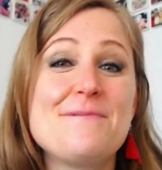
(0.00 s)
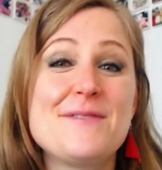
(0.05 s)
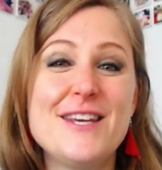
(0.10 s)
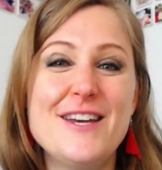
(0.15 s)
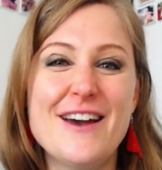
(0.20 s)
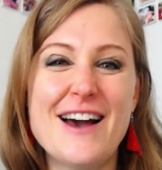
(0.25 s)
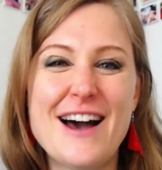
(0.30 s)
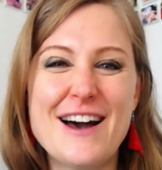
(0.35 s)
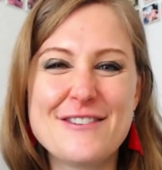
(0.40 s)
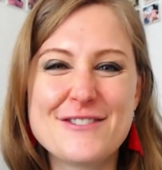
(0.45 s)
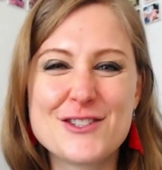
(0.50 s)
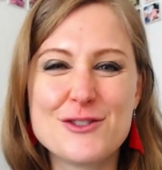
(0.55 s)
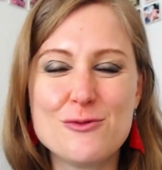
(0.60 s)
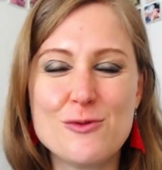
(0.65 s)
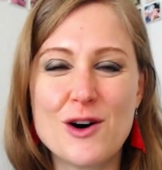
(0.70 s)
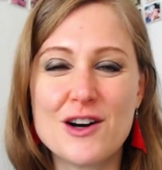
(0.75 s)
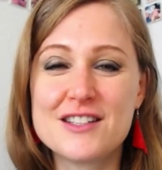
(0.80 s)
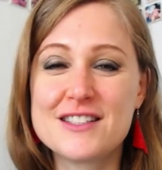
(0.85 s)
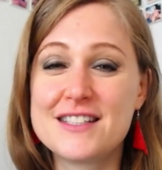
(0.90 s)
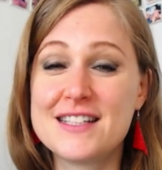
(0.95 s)
You have to
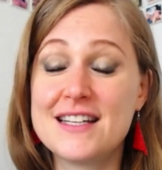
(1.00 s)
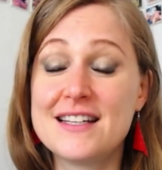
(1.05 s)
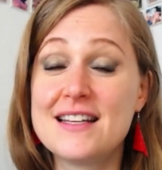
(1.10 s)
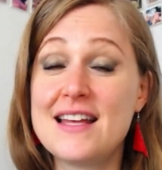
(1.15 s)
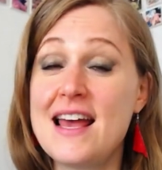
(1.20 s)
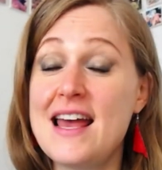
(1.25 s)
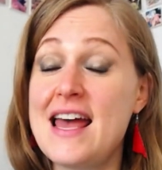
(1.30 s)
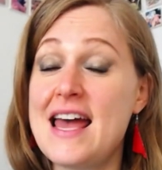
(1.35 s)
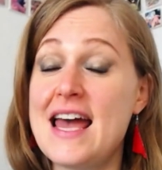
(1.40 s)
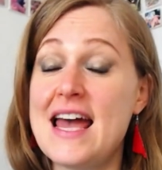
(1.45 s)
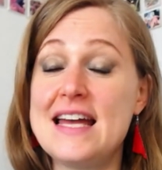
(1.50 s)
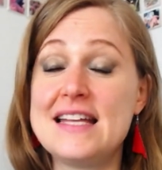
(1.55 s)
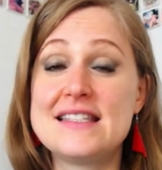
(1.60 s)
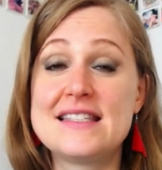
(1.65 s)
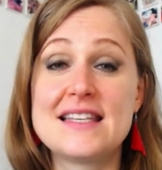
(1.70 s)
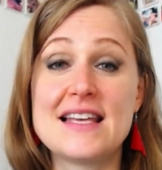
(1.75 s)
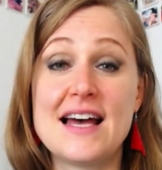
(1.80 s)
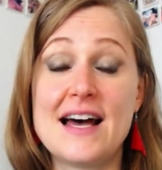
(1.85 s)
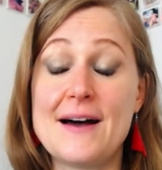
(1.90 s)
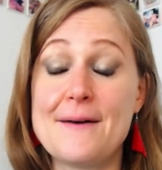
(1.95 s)
watch it.
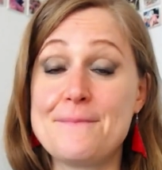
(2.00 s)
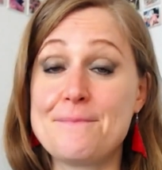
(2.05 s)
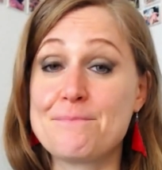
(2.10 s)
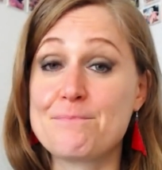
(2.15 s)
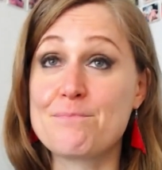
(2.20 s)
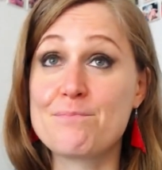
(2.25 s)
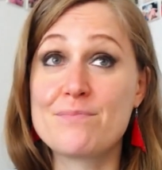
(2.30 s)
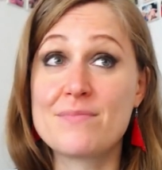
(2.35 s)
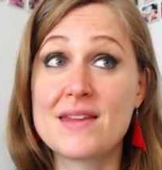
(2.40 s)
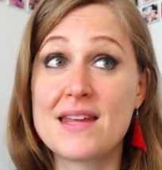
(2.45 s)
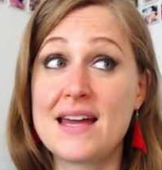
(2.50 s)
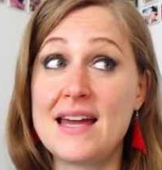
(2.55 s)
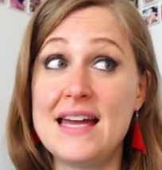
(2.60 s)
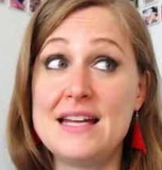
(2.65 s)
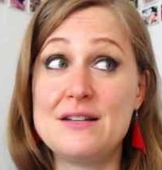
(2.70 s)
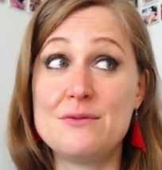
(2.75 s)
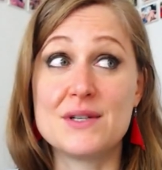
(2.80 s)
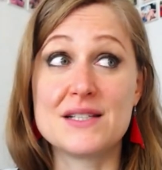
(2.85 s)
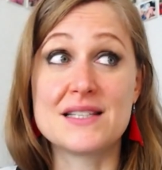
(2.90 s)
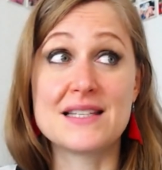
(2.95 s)
It's
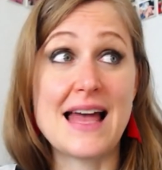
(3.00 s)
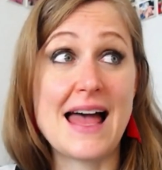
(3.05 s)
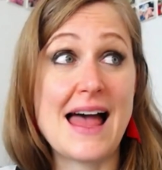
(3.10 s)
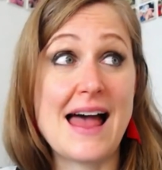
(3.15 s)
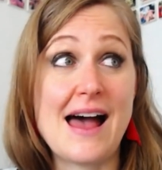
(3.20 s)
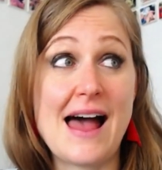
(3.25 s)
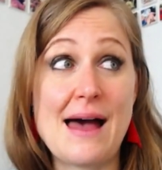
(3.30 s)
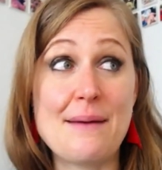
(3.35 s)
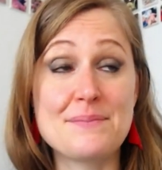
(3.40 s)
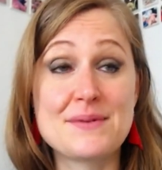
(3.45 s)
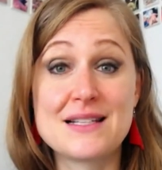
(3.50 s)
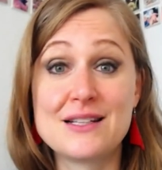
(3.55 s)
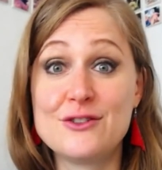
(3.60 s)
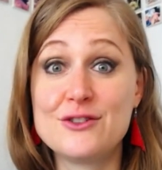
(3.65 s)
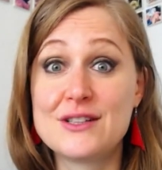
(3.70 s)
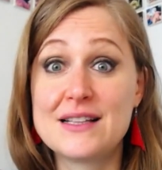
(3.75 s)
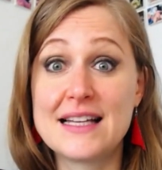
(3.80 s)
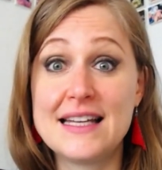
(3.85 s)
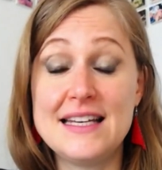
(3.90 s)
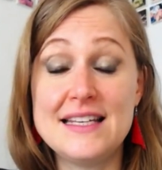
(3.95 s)
it was
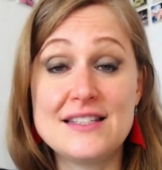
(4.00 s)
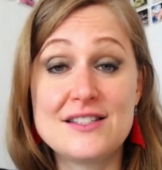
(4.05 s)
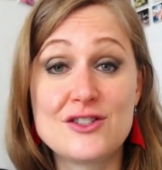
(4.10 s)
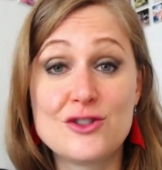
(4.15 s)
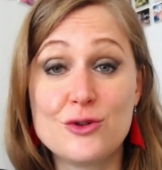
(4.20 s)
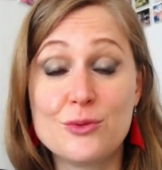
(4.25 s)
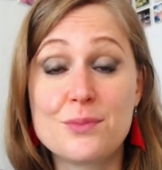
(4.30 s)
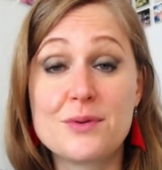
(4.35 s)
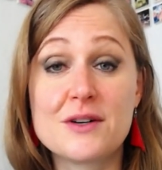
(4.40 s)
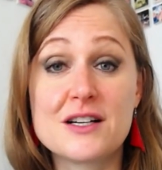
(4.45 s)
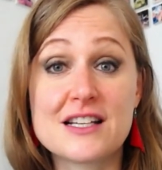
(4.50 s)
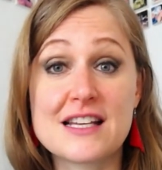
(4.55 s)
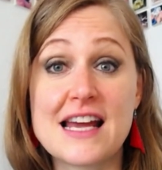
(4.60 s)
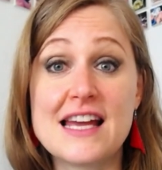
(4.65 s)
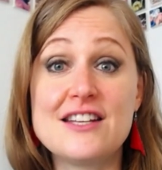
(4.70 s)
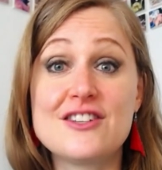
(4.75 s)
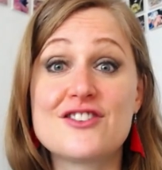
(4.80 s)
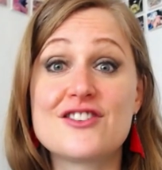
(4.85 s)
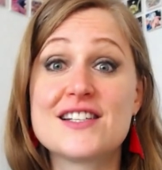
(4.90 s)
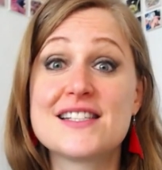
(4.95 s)
absolutely super
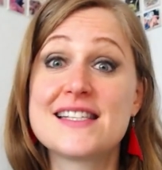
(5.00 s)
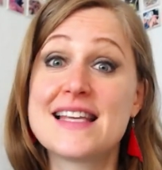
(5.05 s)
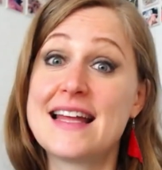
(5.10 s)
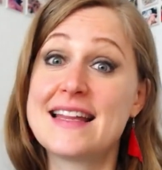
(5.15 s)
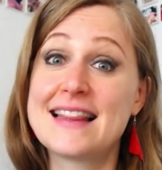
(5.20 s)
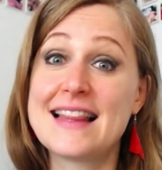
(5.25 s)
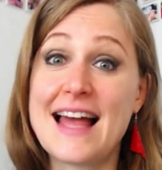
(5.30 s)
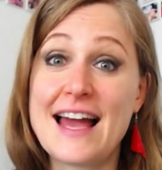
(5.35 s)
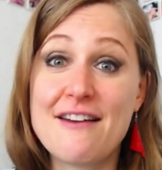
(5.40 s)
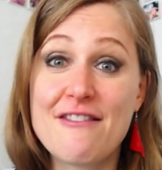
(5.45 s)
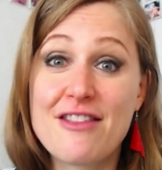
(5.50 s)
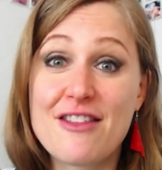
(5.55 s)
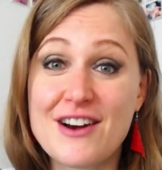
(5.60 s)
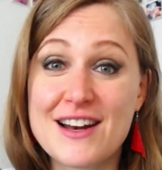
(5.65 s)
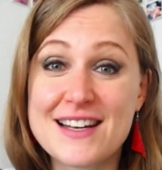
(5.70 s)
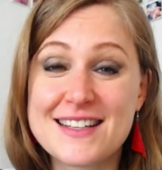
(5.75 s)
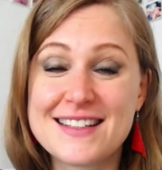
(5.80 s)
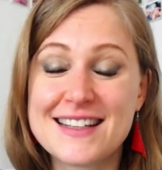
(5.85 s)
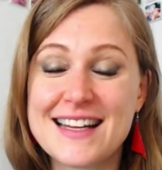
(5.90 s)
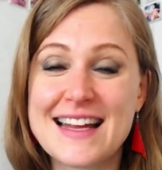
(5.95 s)
dangerous and
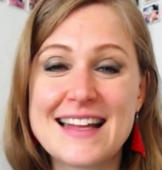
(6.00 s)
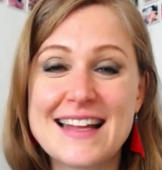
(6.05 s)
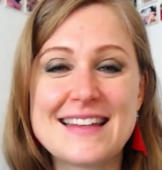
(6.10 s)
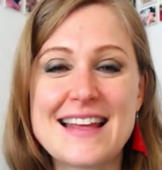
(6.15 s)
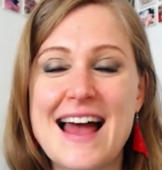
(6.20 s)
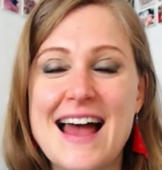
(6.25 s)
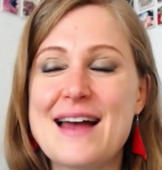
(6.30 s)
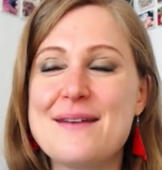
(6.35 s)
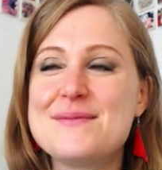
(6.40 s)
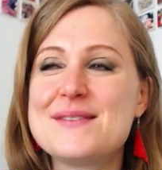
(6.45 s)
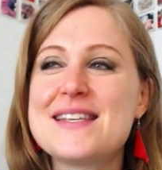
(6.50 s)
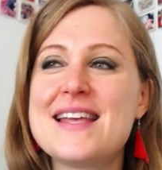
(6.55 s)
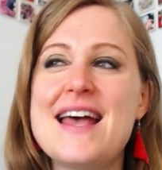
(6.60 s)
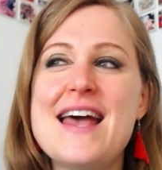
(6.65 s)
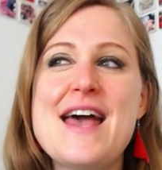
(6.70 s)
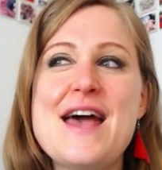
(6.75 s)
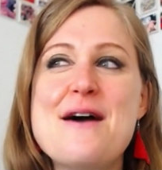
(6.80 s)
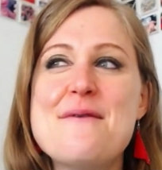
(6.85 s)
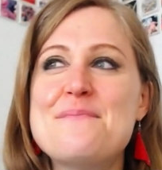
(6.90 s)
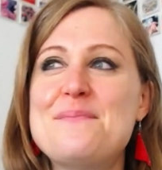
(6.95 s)
life-threatening at times,
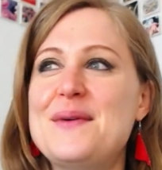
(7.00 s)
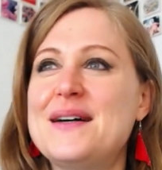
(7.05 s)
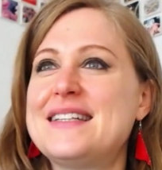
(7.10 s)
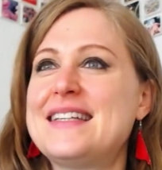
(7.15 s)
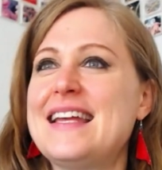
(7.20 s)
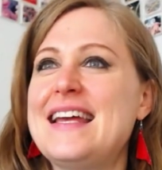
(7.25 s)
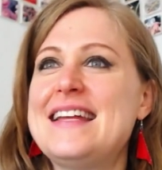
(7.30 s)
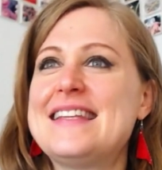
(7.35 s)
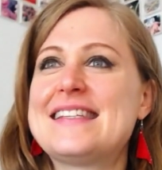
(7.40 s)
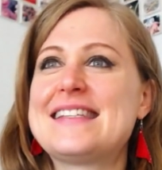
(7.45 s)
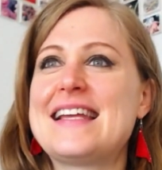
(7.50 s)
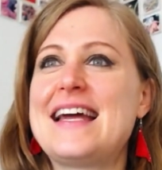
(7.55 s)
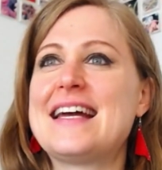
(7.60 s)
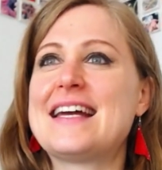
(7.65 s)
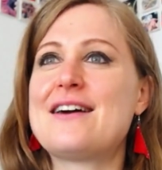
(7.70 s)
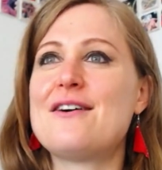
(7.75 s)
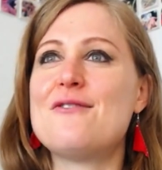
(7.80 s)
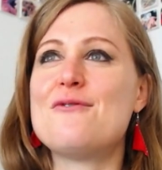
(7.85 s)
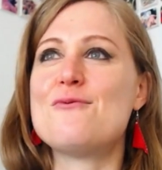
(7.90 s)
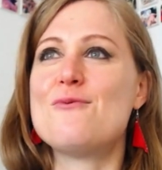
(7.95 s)
but it's
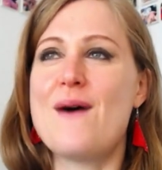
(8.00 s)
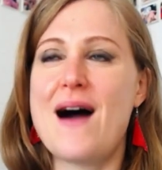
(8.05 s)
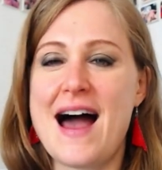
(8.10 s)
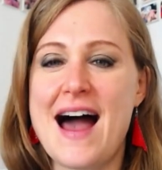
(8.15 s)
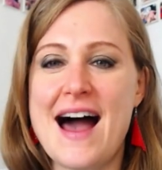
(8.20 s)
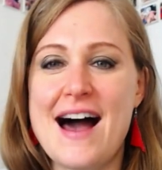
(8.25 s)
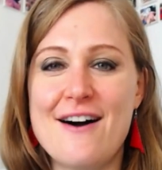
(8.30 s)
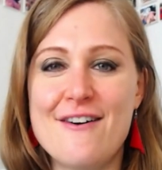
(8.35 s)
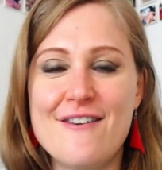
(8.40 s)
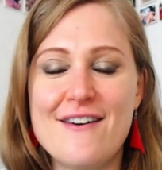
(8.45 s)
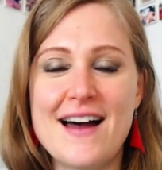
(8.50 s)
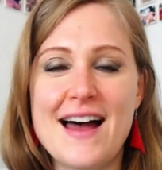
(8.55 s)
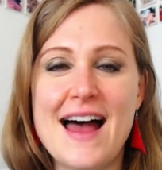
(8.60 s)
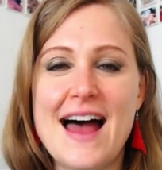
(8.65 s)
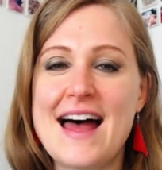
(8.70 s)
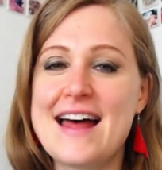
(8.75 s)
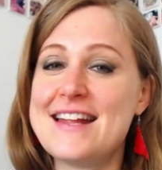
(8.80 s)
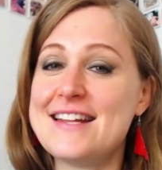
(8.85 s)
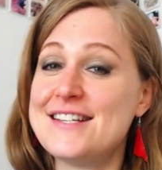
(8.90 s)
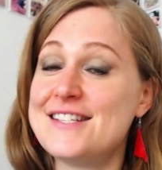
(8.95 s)
like, wow.
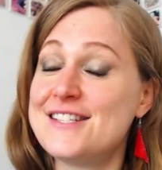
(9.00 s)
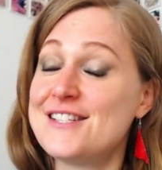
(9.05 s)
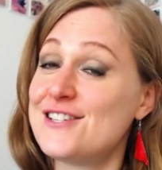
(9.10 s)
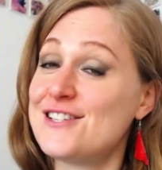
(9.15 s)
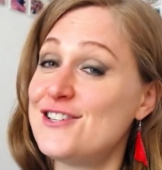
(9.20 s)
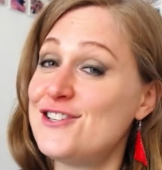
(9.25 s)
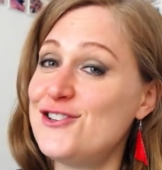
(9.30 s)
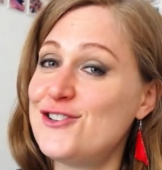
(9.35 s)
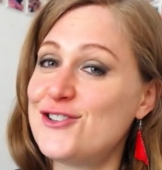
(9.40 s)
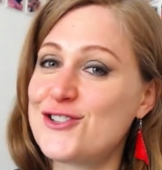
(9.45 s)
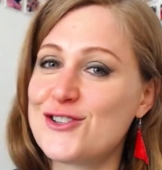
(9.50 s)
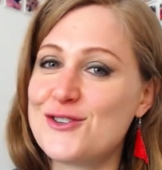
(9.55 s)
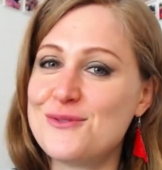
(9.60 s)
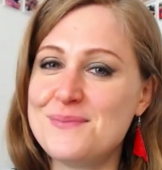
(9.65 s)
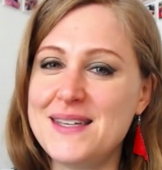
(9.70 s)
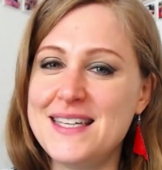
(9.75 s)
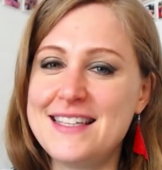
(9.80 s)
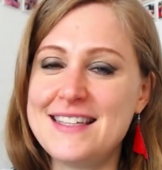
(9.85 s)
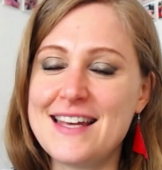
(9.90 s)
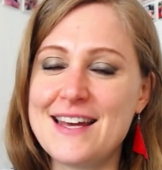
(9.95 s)
And you should
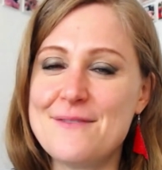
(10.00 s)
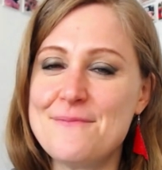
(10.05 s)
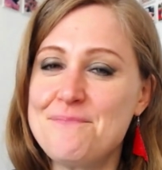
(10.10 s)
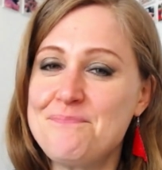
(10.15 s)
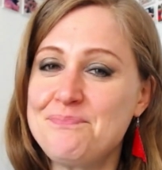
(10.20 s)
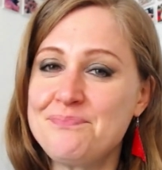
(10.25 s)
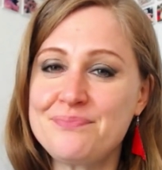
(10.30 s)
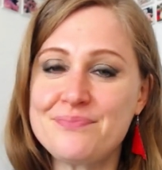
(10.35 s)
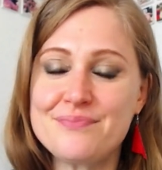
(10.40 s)
meet him.